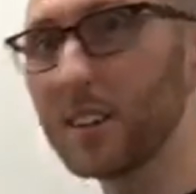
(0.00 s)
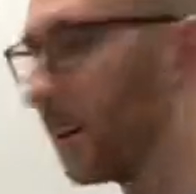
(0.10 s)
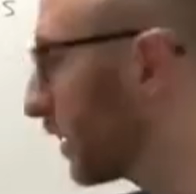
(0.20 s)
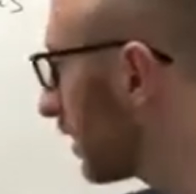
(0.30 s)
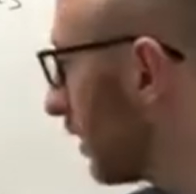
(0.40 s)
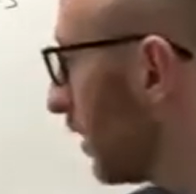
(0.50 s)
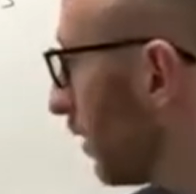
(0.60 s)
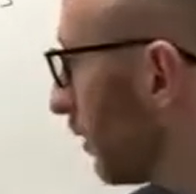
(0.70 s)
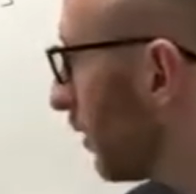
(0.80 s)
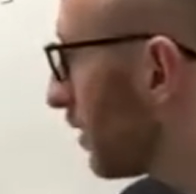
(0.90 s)
duct.
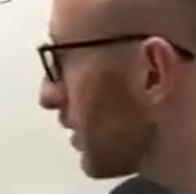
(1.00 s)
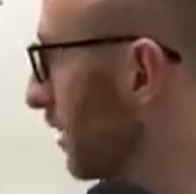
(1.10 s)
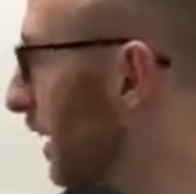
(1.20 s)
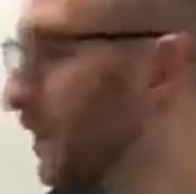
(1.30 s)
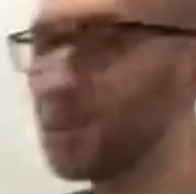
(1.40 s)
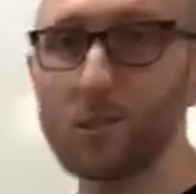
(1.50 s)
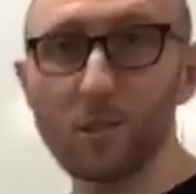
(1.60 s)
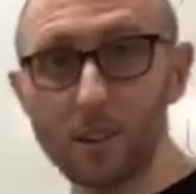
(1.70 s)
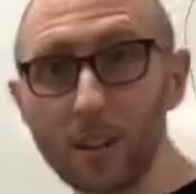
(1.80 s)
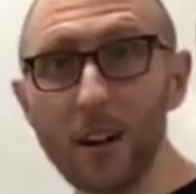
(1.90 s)
Well, there's an extra
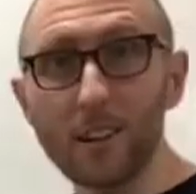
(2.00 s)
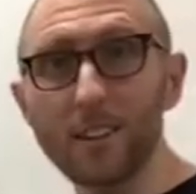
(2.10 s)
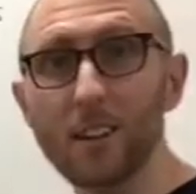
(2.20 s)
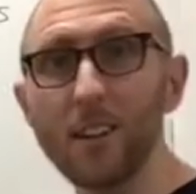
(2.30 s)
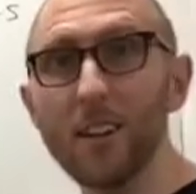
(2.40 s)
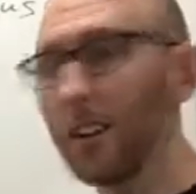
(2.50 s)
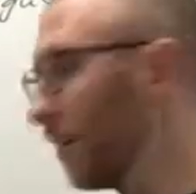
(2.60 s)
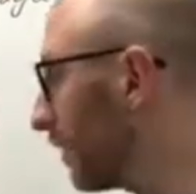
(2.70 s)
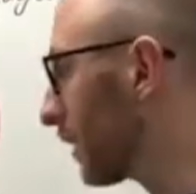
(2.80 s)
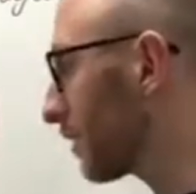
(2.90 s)
duct,
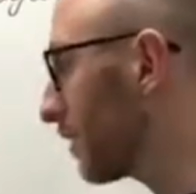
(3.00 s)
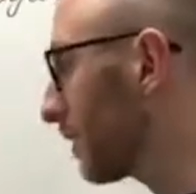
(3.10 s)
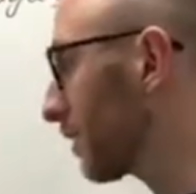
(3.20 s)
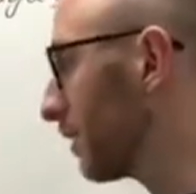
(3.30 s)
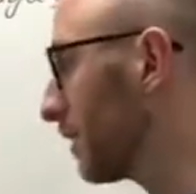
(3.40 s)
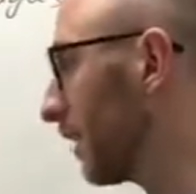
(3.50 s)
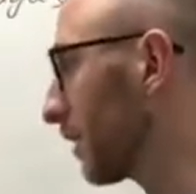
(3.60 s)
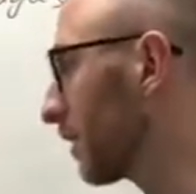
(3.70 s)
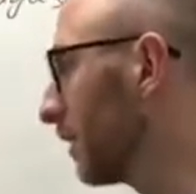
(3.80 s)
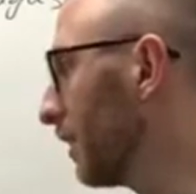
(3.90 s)
the accessory
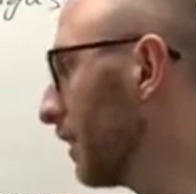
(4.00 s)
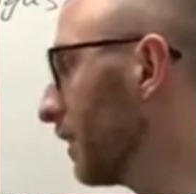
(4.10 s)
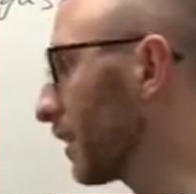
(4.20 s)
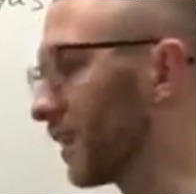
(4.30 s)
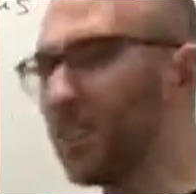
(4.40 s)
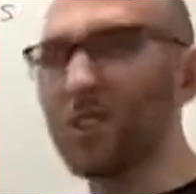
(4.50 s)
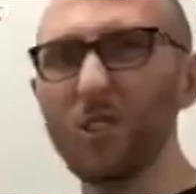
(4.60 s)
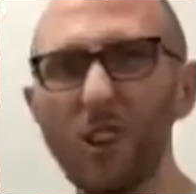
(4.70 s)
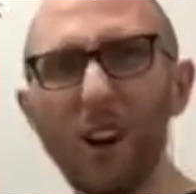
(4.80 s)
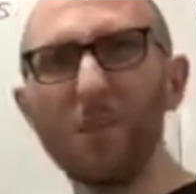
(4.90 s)
duct, that gets
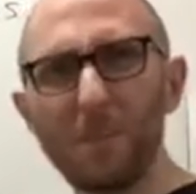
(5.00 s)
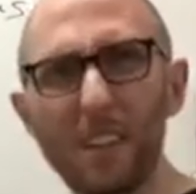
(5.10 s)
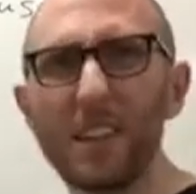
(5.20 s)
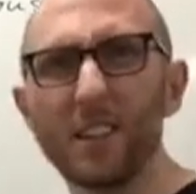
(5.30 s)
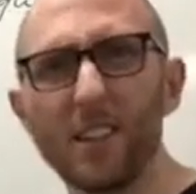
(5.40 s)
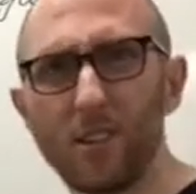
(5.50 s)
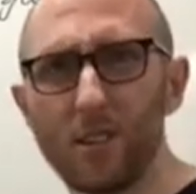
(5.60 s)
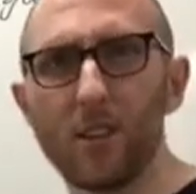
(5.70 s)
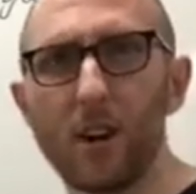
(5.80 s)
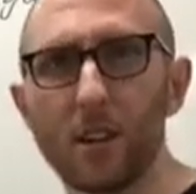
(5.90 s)
you up and into the
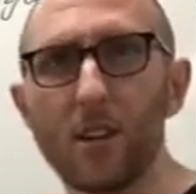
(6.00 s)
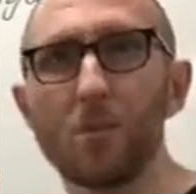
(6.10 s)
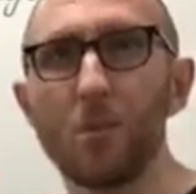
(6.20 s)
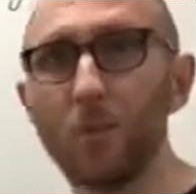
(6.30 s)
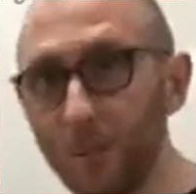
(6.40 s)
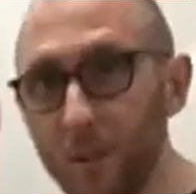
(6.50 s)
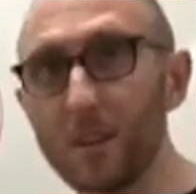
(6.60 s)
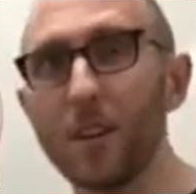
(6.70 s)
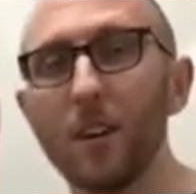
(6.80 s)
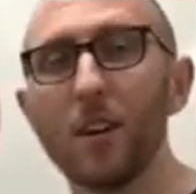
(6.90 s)
duodenum with
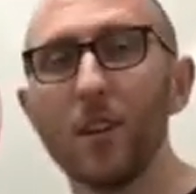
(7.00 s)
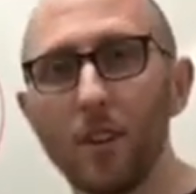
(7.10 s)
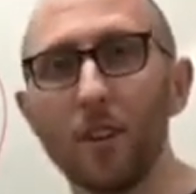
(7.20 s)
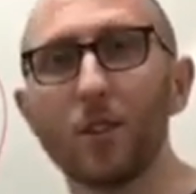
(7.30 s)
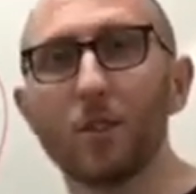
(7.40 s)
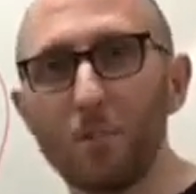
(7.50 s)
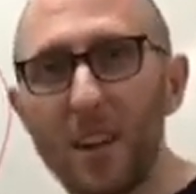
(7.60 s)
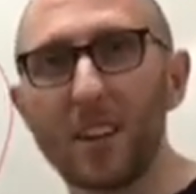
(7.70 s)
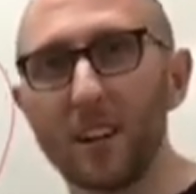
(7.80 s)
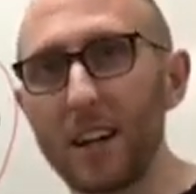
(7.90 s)
those
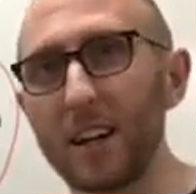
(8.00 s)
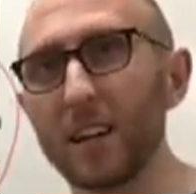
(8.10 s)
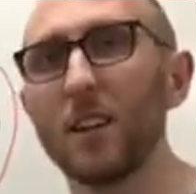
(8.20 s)
pancreatic